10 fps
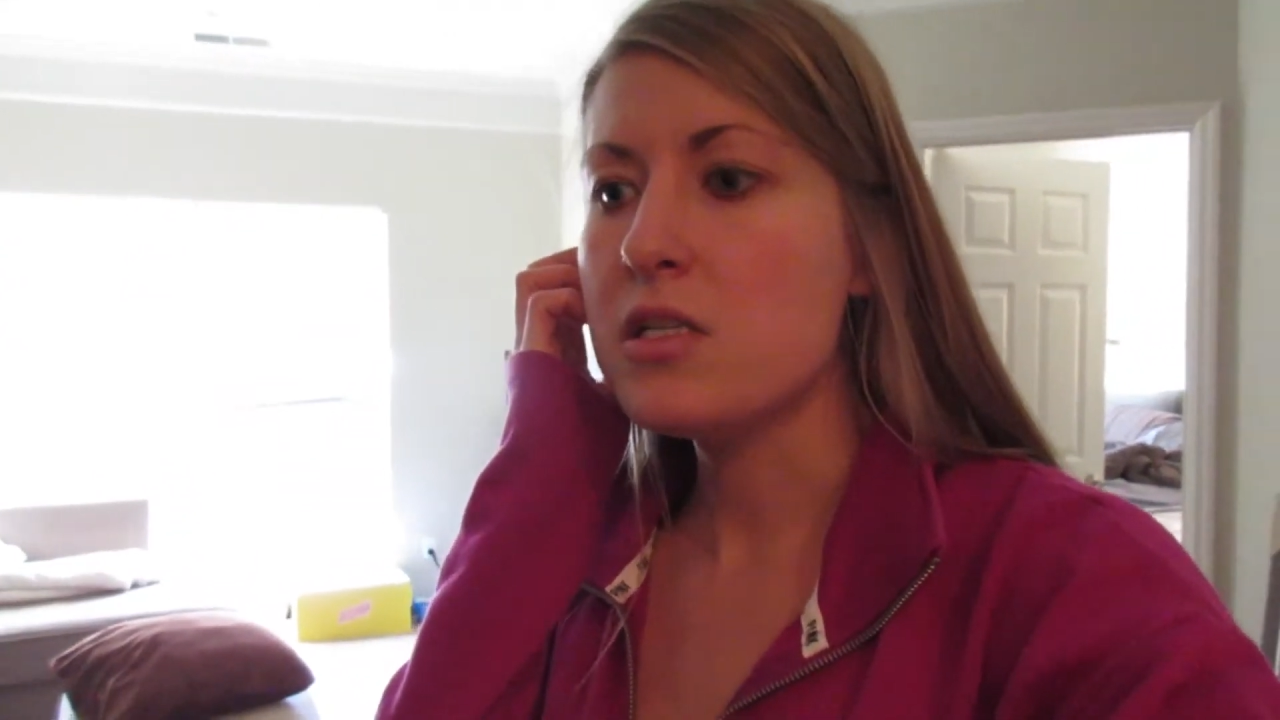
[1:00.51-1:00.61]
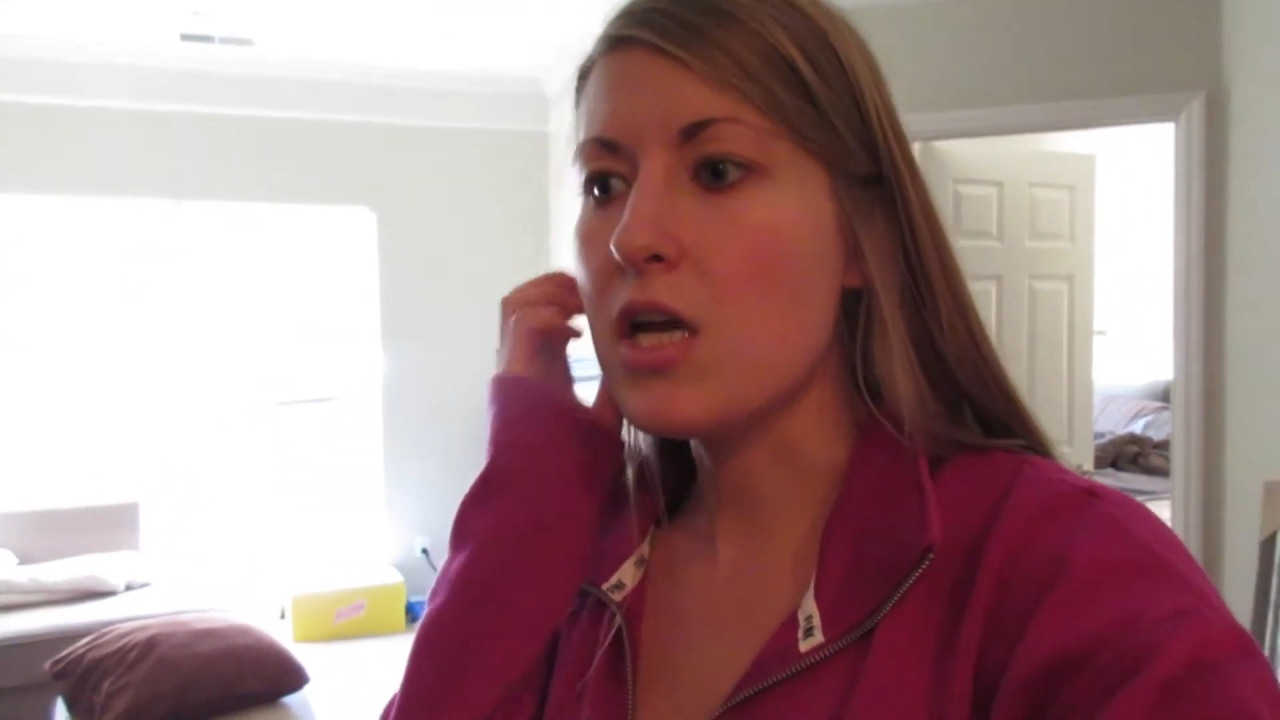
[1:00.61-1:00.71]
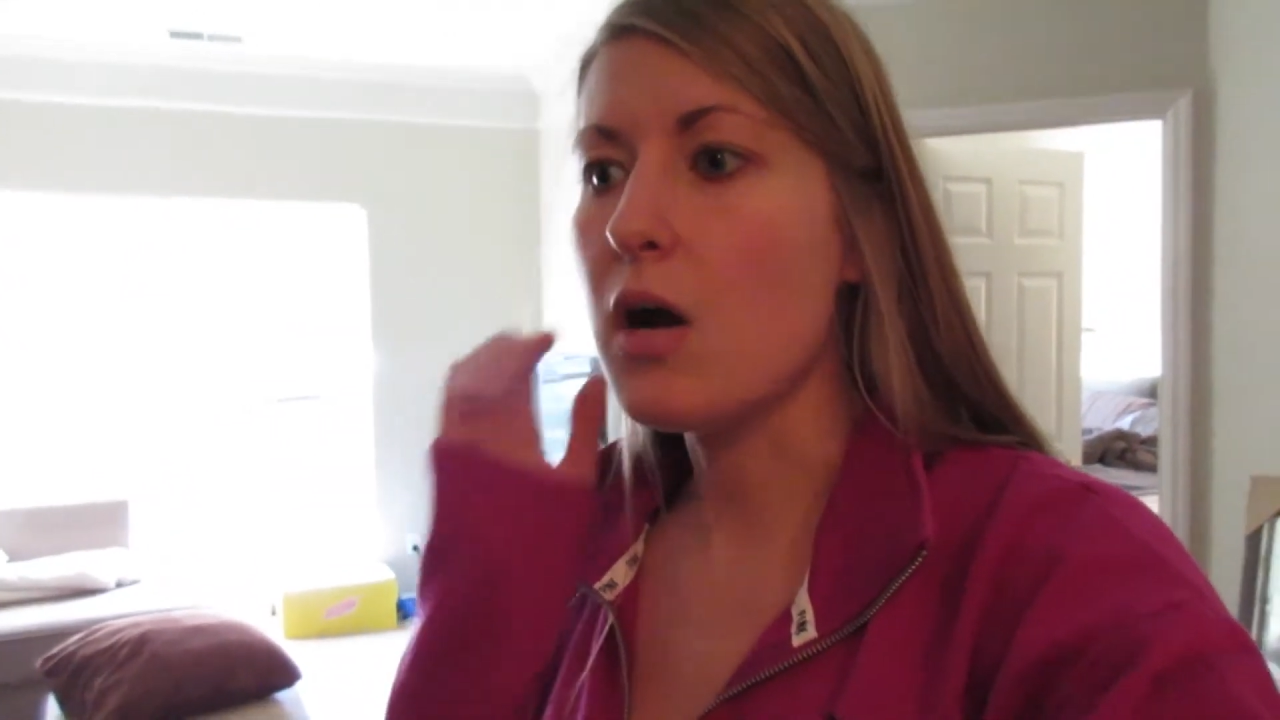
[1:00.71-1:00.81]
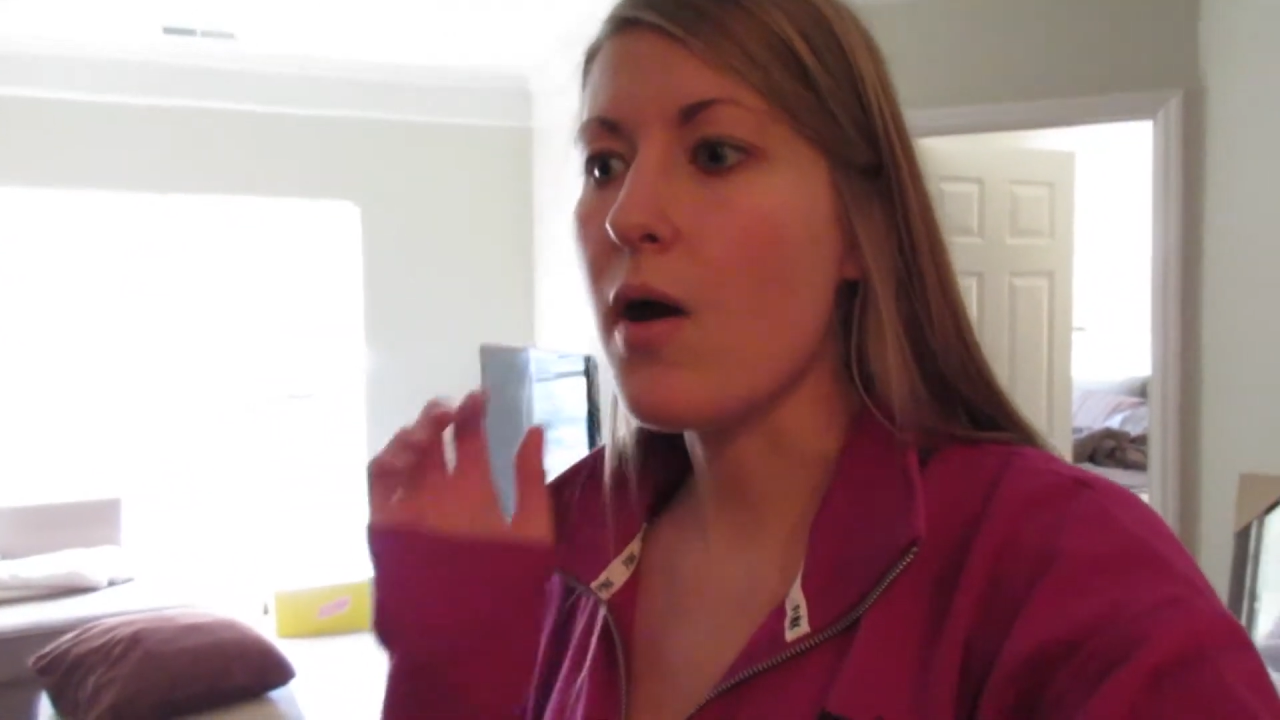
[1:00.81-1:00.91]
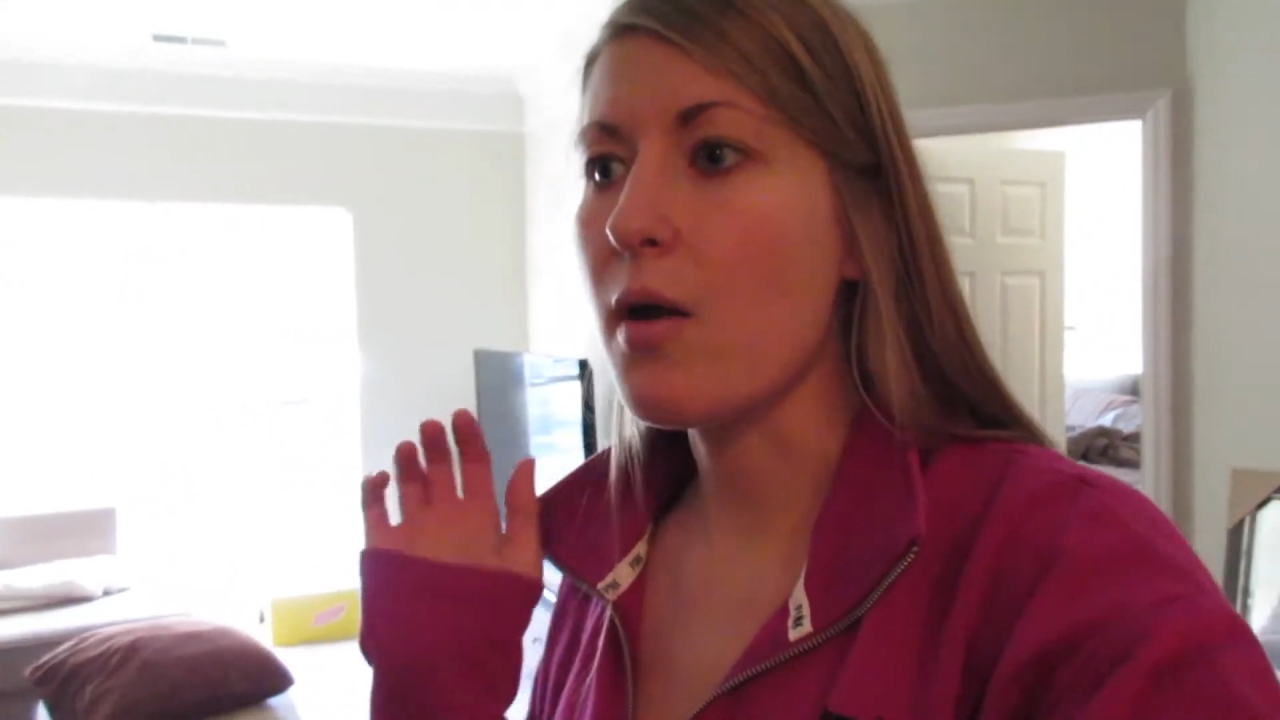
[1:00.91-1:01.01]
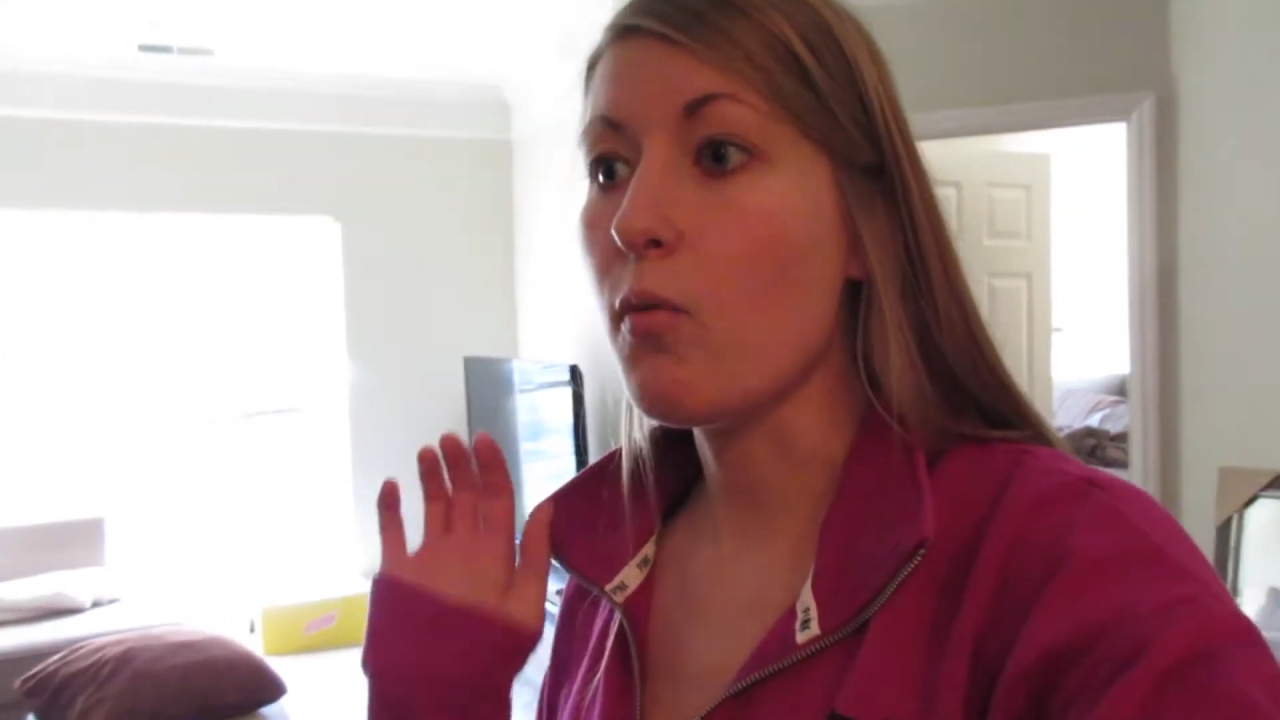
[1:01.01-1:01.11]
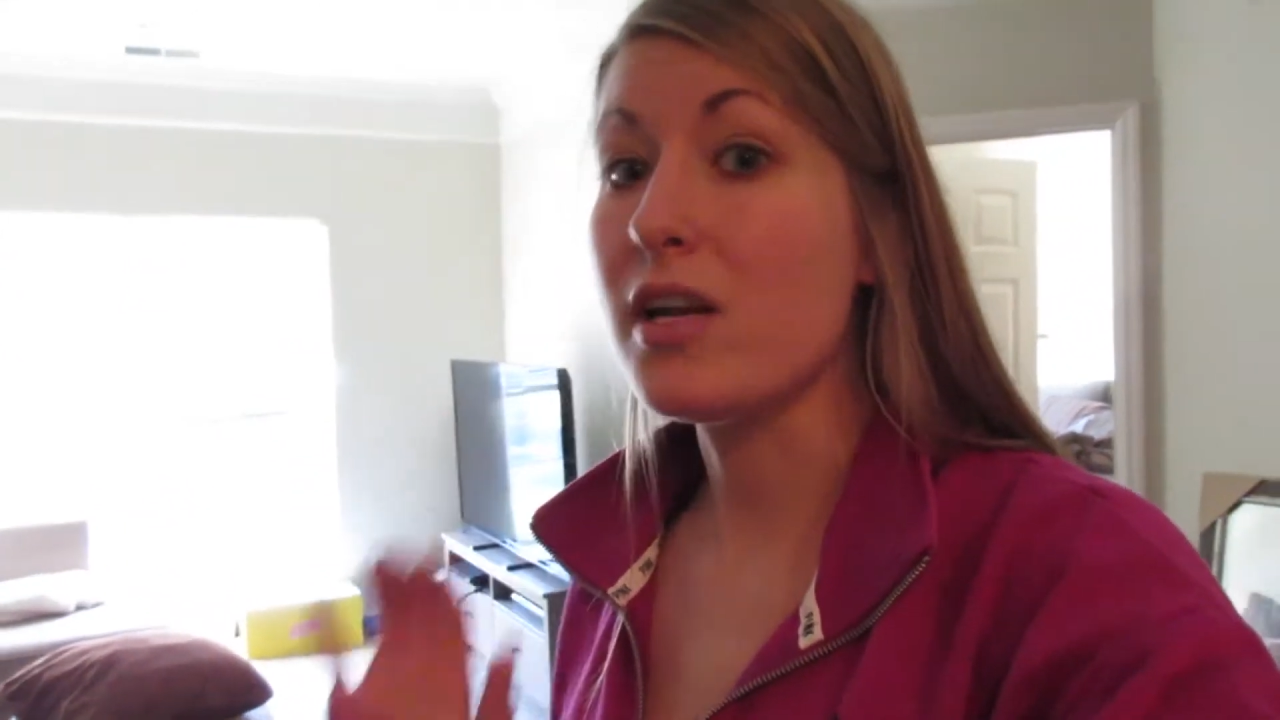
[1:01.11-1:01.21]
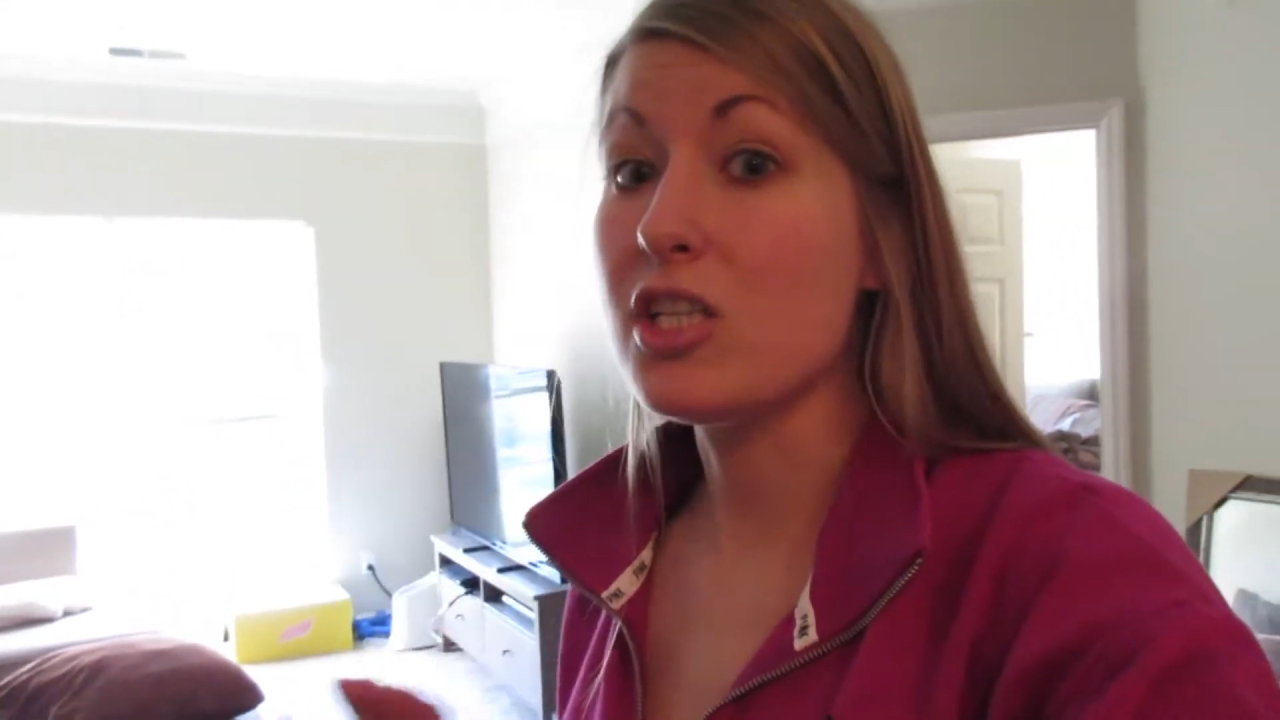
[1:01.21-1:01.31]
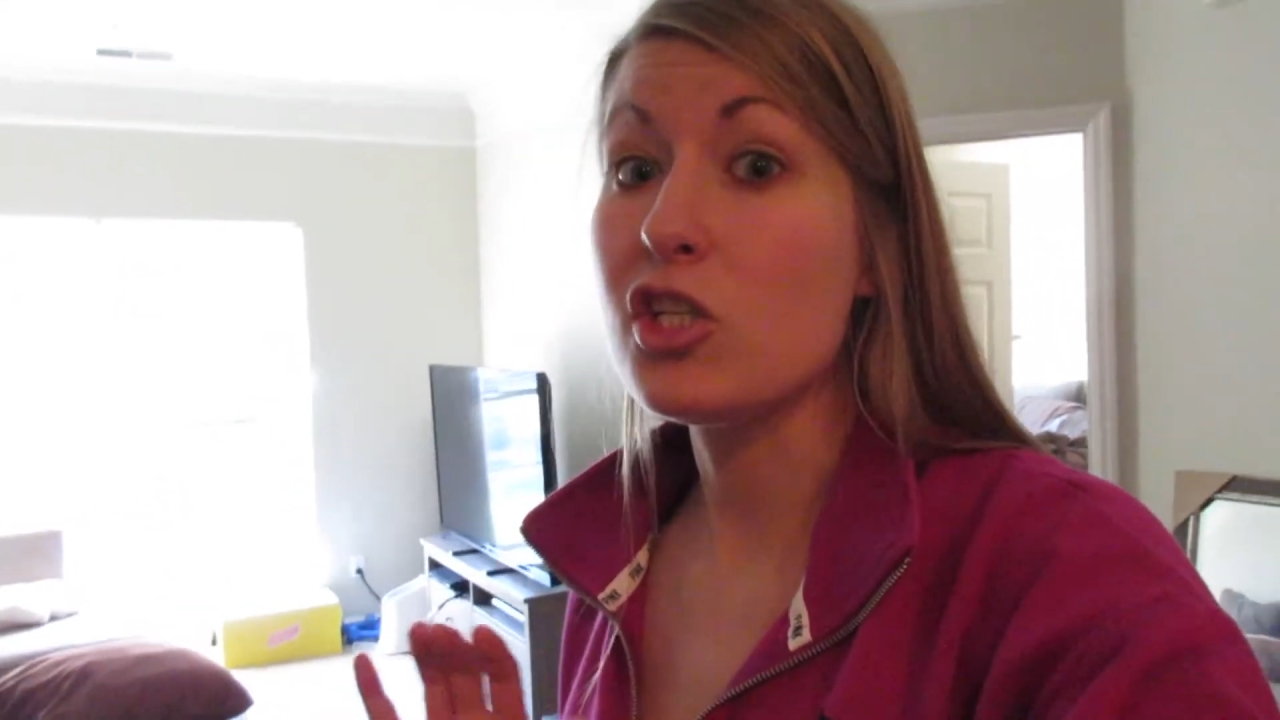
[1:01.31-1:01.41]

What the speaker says: So I wanted